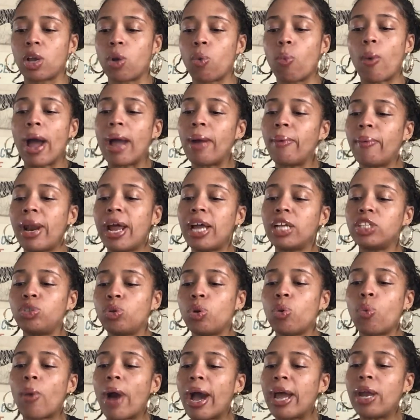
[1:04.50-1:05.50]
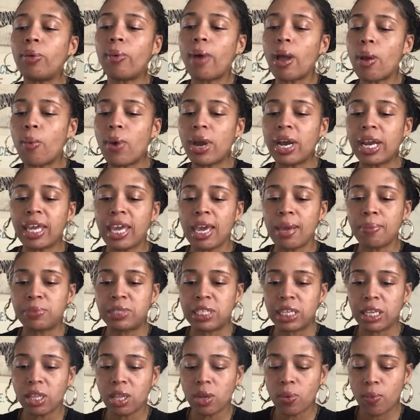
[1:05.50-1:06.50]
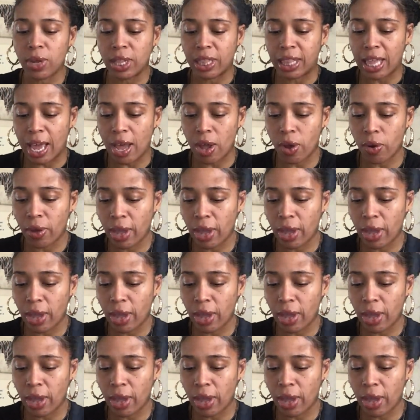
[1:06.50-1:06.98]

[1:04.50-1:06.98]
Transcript: Like, why would I do it? Why do I want to keep dealing with that?